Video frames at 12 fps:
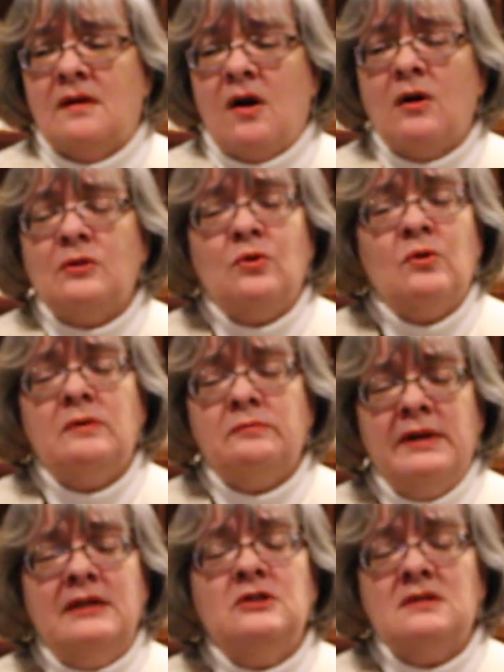our
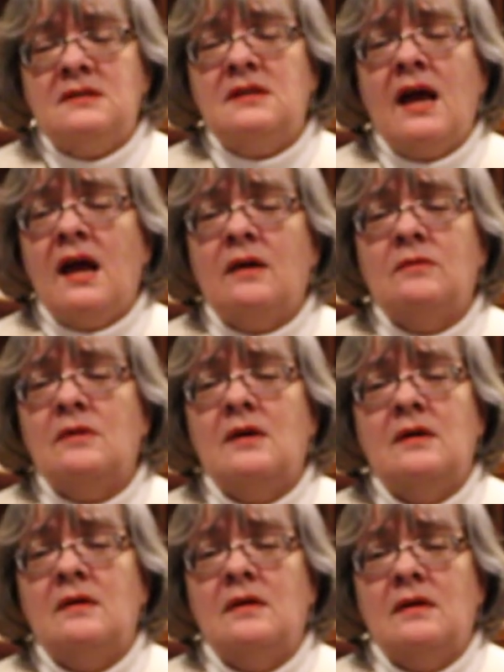Lord reaches down
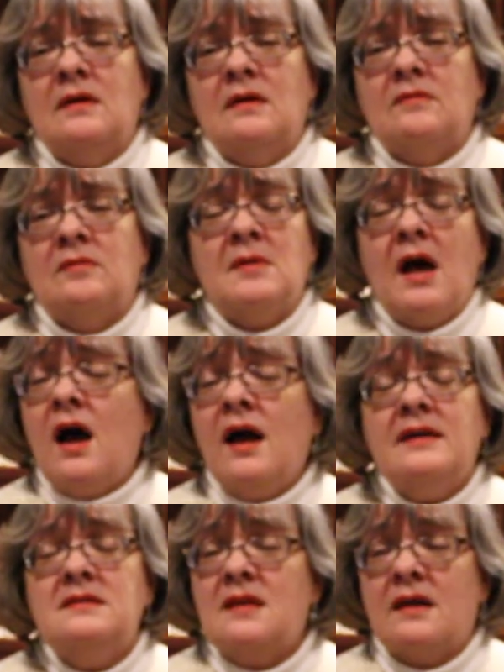from the
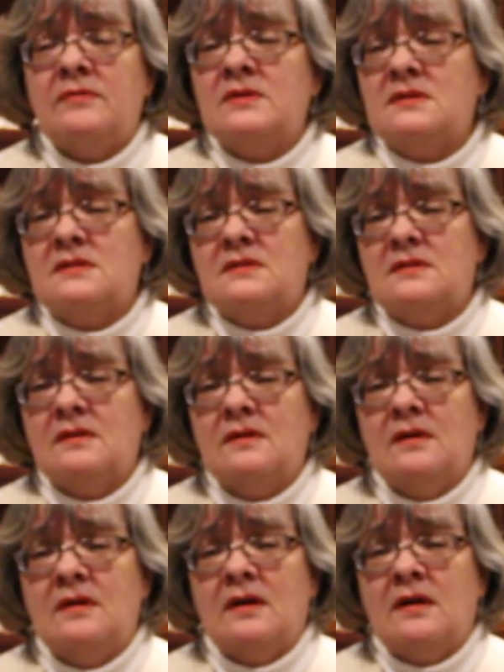highest heavens,
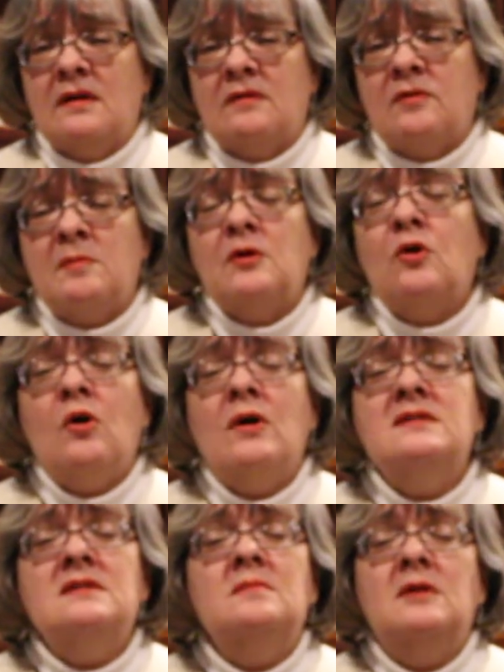from
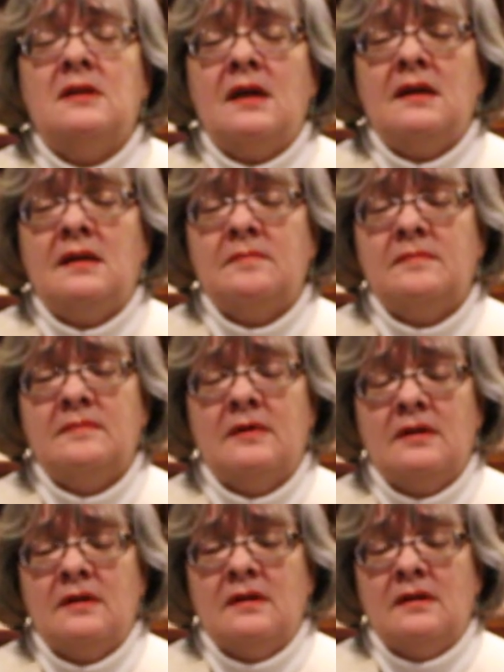across the millennium,
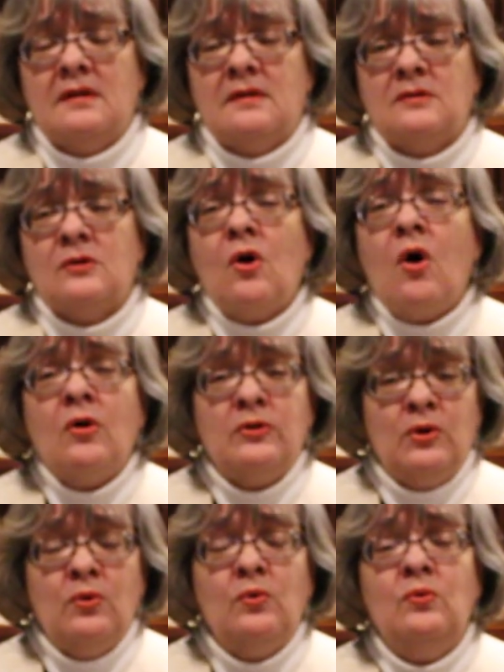to call
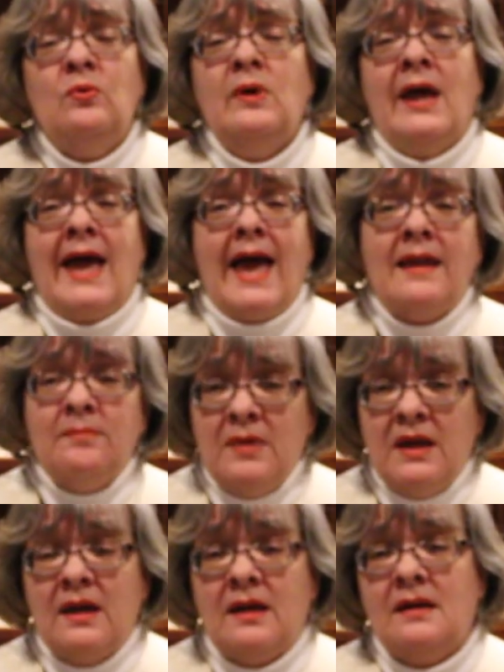you and
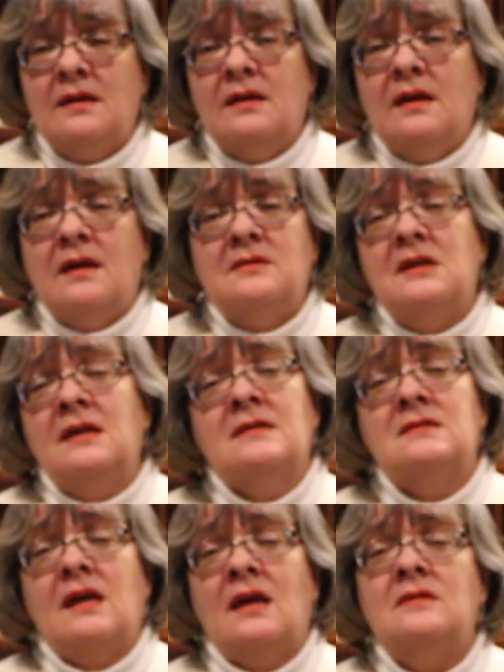me into
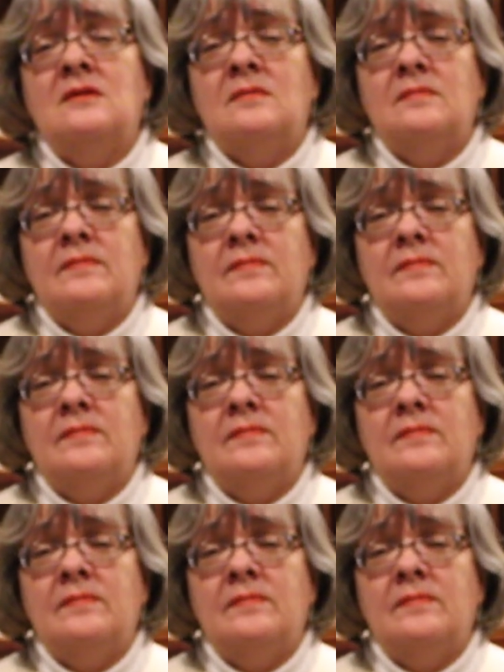his kingdom,